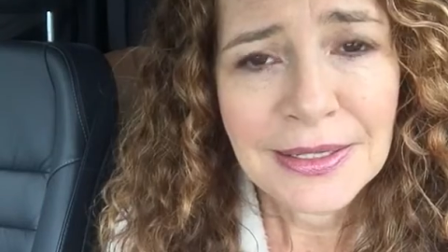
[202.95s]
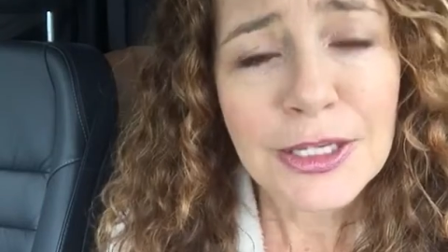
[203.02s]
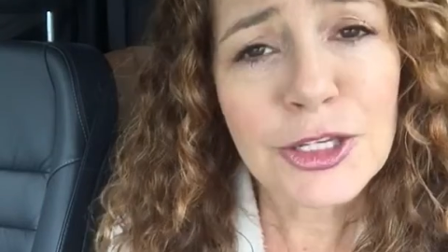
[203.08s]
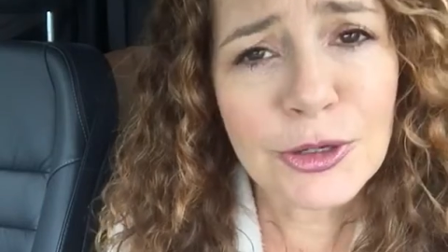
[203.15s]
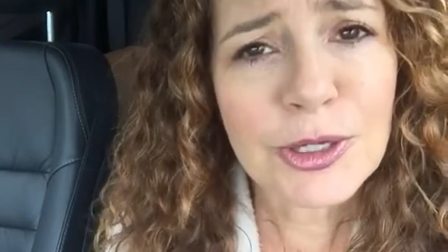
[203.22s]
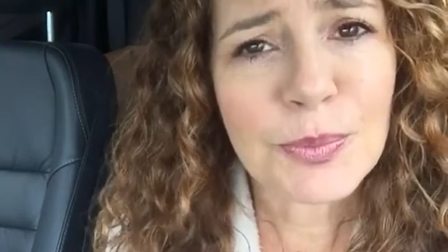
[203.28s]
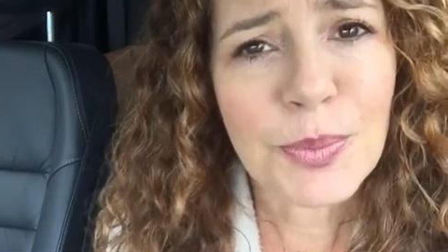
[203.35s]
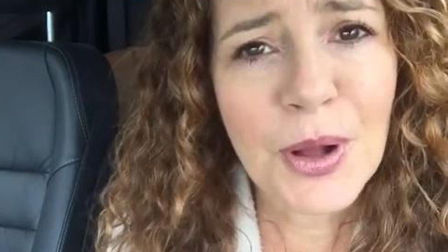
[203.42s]

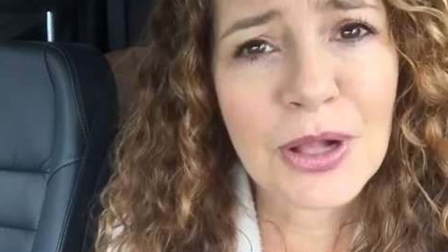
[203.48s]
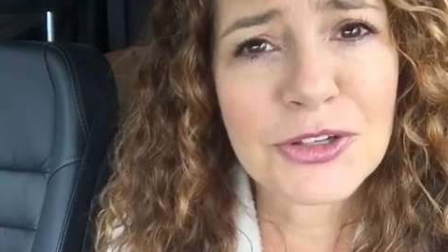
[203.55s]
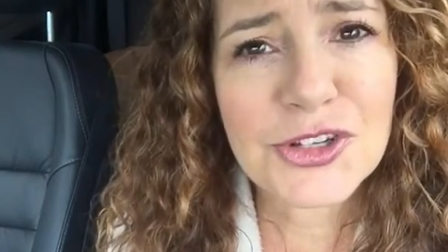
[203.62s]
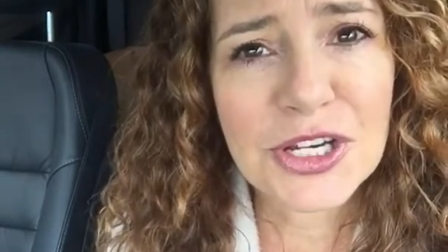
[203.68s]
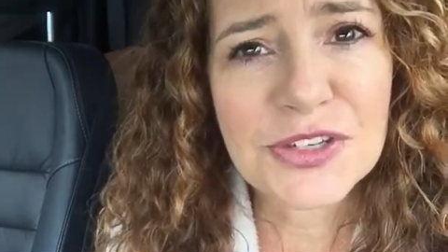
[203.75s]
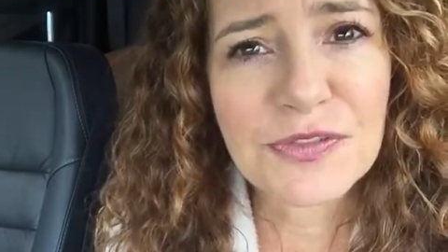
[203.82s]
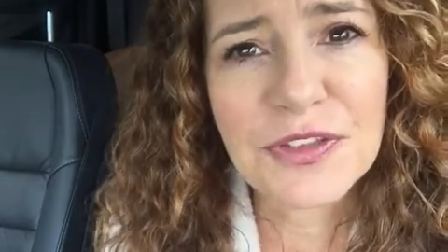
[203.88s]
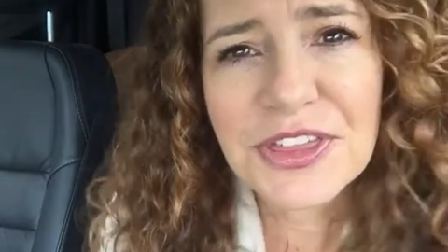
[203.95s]
You can
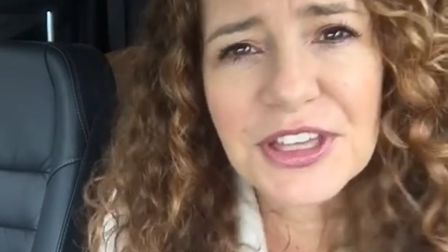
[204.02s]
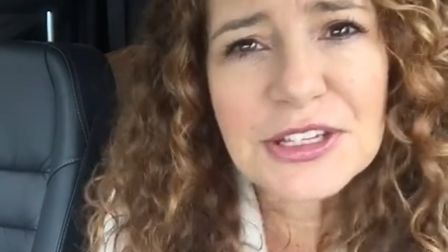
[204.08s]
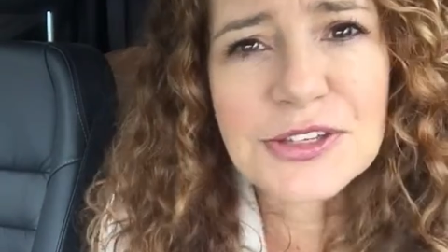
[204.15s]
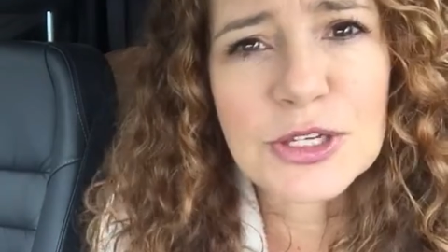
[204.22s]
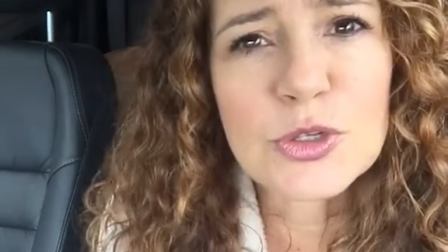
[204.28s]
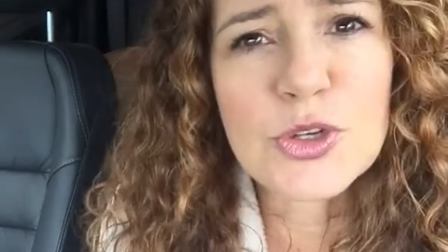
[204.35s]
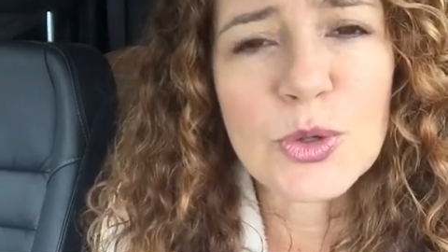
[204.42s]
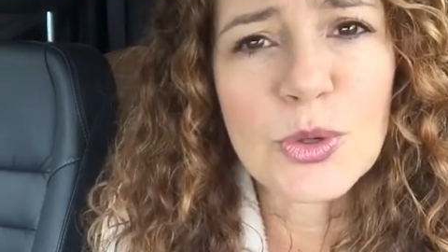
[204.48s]
apologize for things
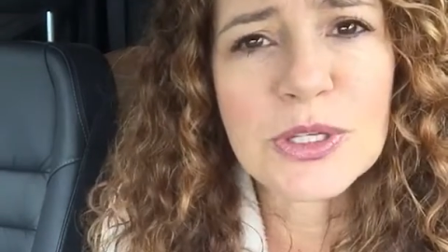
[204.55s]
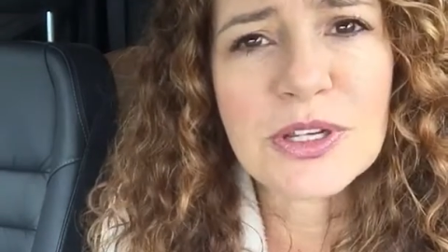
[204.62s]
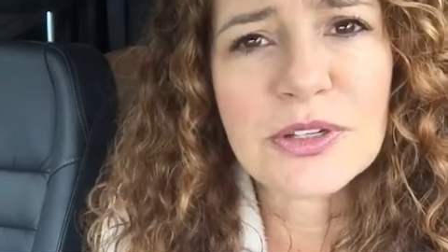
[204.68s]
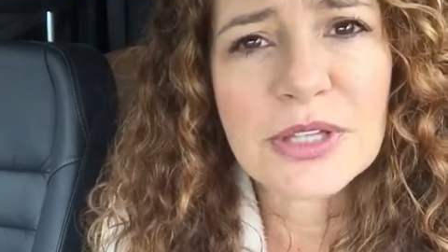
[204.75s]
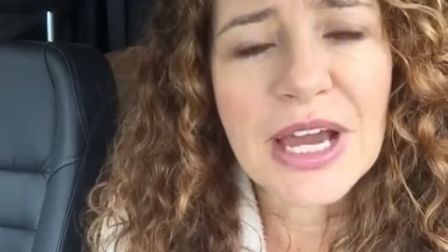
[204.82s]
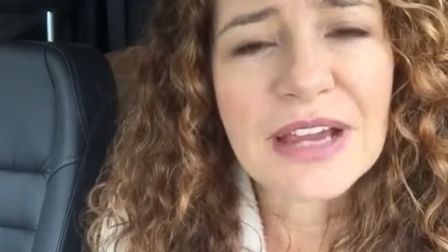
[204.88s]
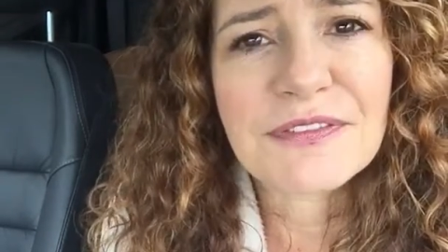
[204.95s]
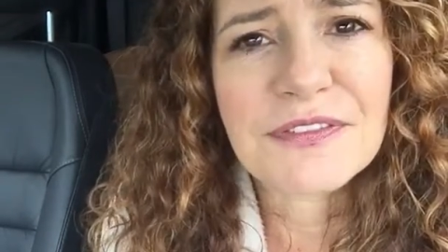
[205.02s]
that you do in
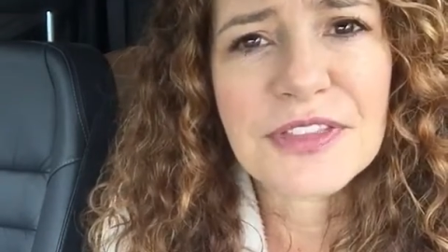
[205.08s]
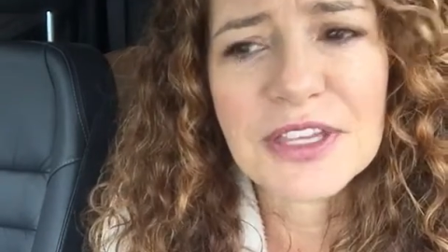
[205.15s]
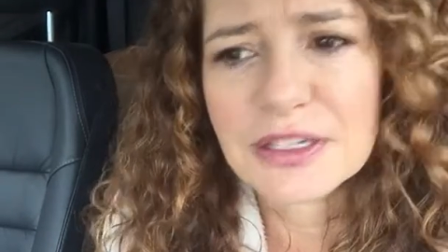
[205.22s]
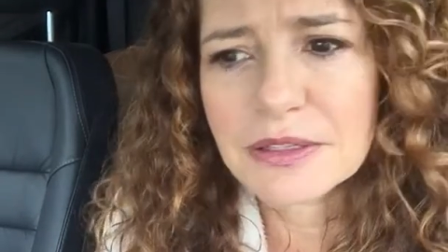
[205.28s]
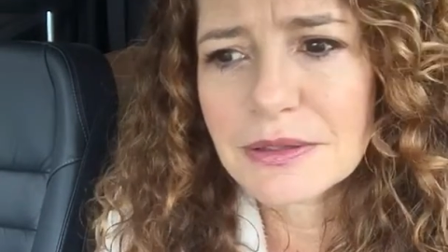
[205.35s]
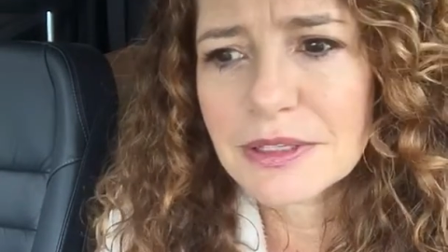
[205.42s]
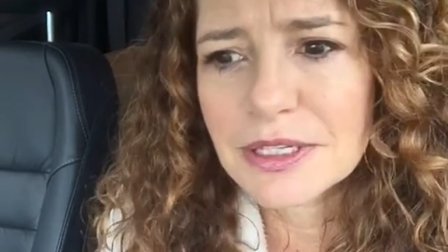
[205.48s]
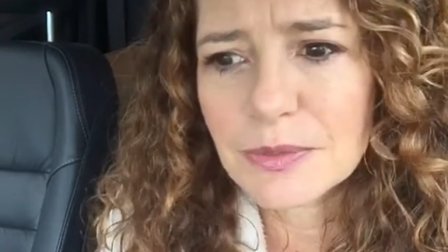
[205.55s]
your life that
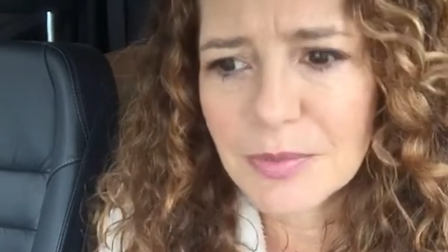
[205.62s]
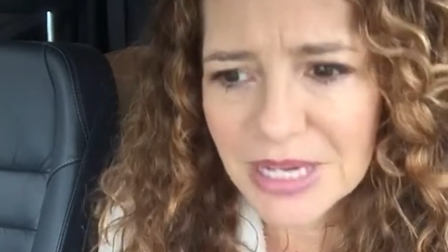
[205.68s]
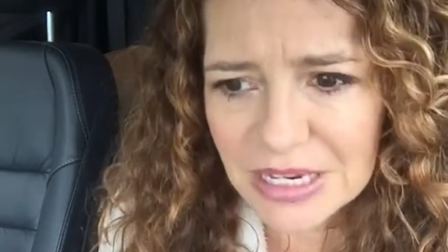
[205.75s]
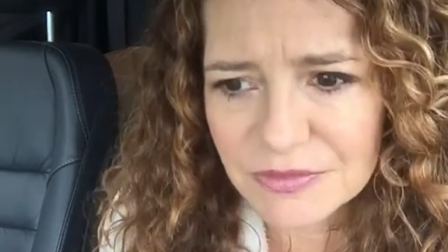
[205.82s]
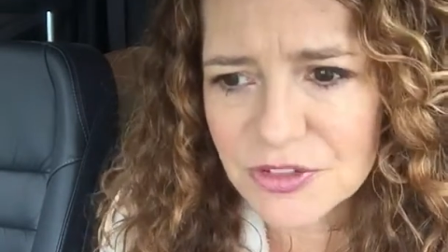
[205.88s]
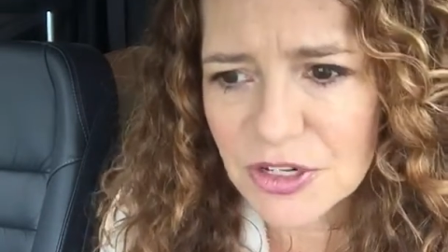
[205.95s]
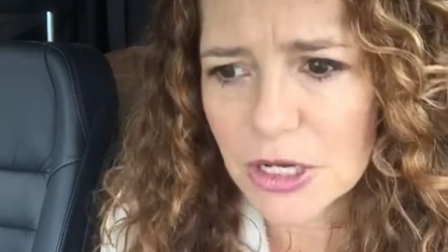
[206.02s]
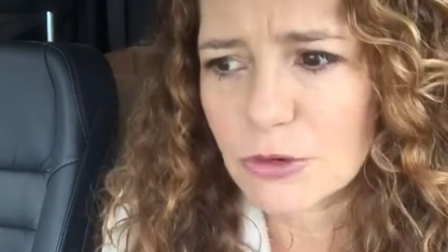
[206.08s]
you may
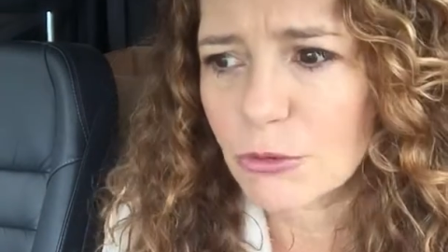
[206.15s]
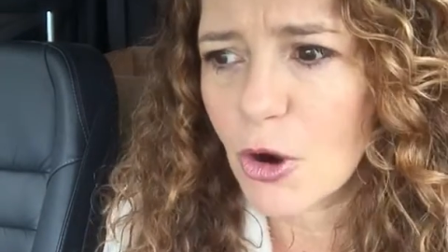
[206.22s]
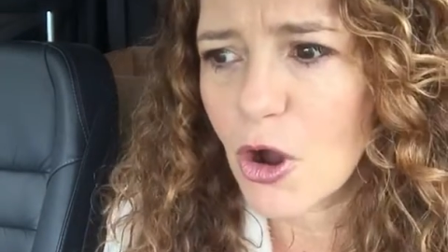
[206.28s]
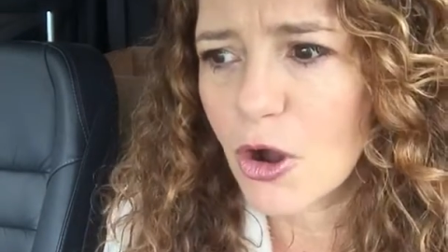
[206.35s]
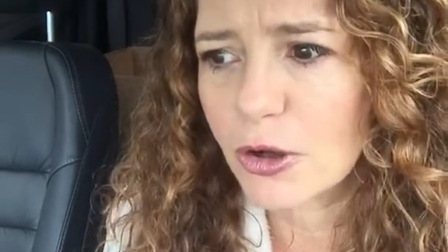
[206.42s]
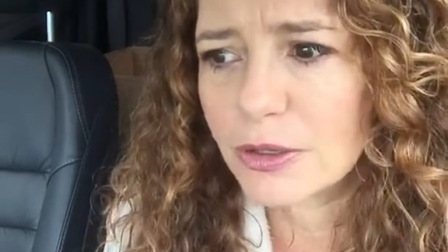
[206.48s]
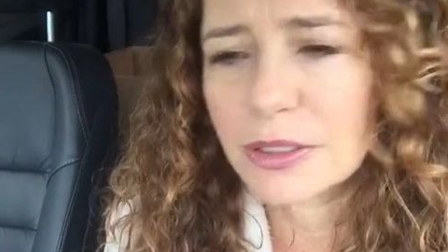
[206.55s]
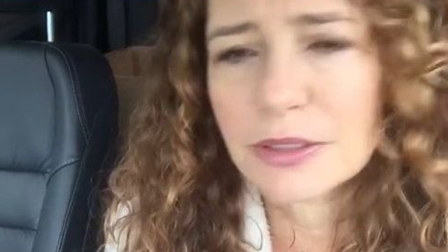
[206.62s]
have done
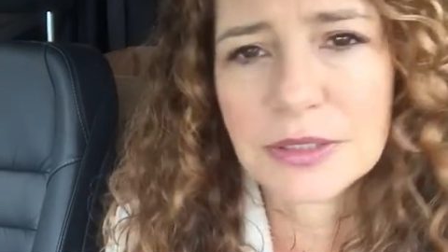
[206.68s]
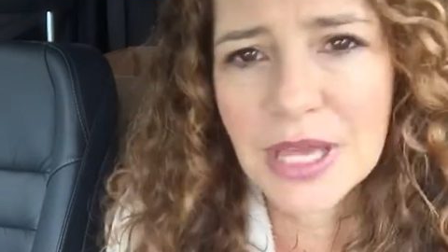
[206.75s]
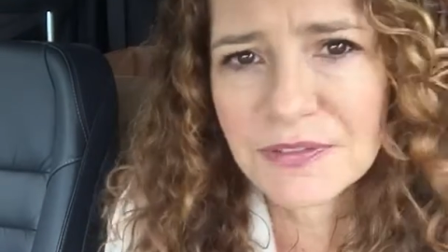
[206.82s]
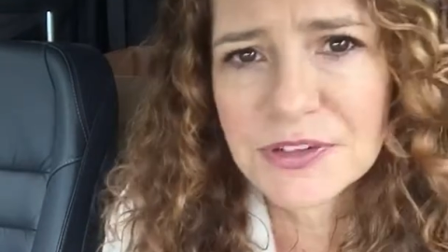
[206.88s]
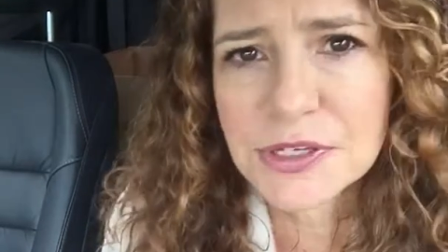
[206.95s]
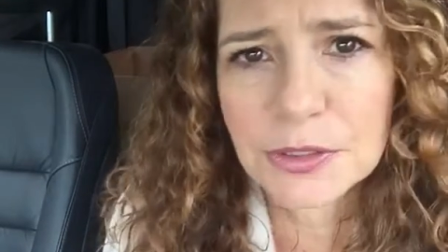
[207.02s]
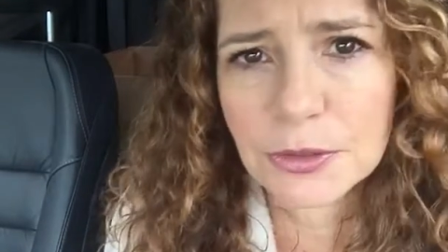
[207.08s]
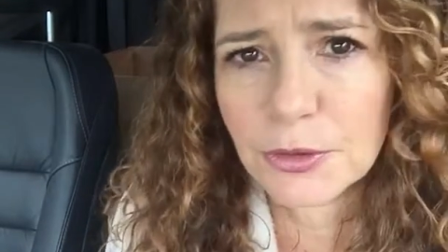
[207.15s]
wrong.
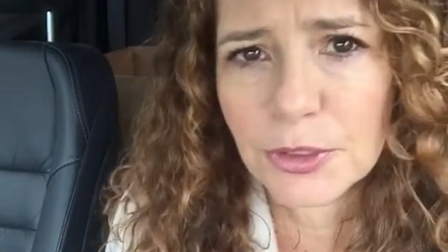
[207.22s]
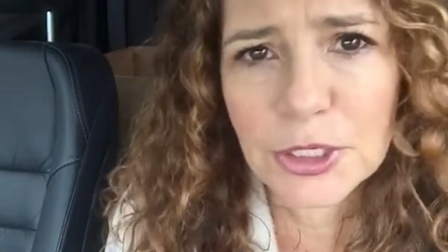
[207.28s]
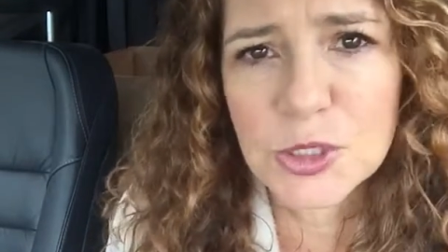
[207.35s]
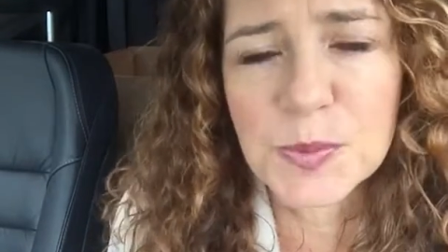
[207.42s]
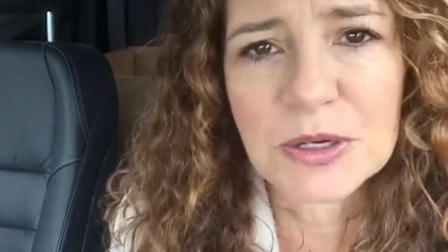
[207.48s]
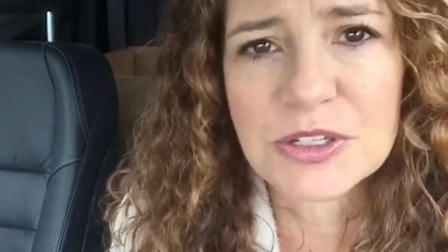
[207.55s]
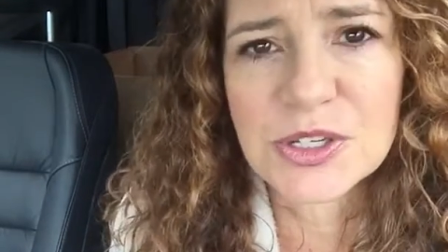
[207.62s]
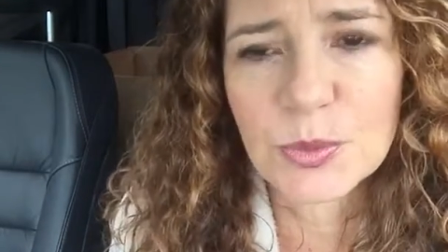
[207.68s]
Life is a learning
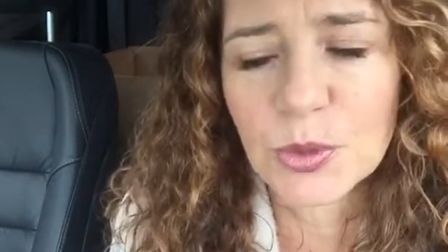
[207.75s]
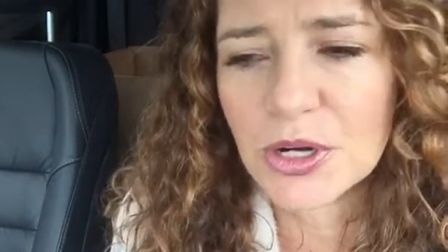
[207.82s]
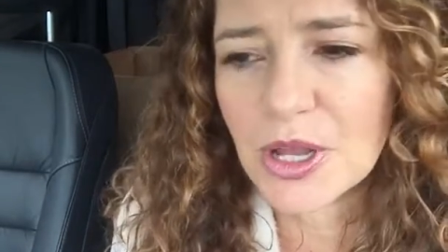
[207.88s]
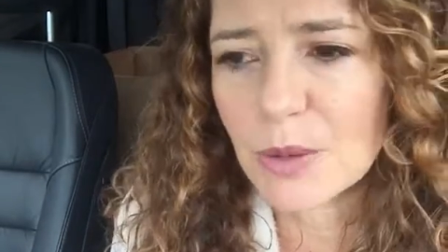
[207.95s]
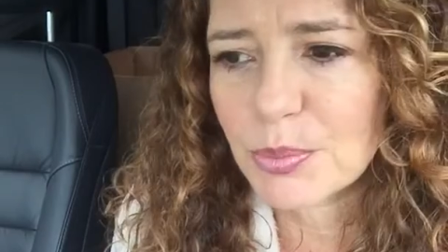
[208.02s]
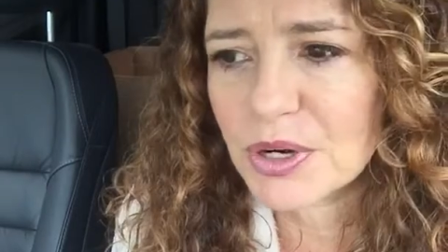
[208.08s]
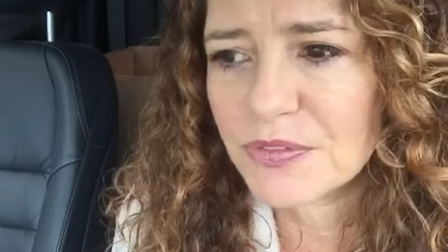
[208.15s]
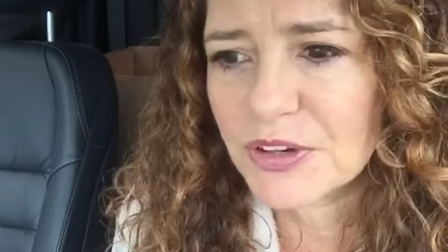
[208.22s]
experience, and we're
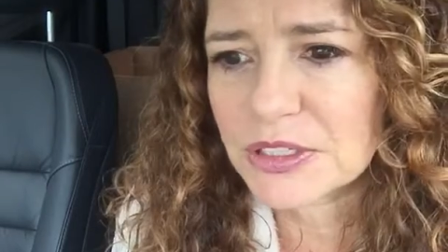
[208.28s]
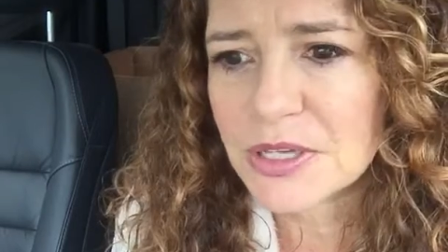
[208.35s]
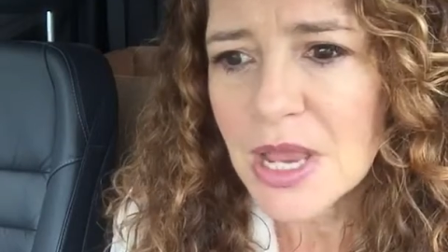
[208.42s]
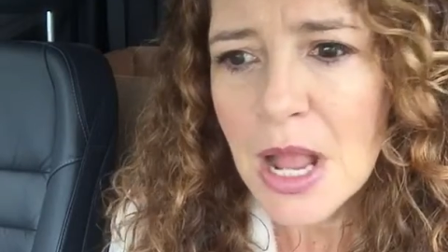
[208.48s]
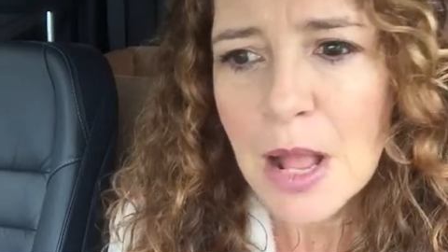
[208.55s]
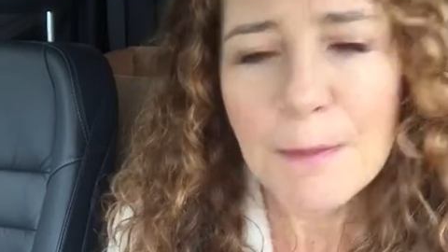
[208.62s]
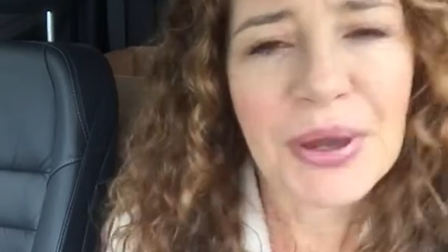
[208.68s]
not perfect.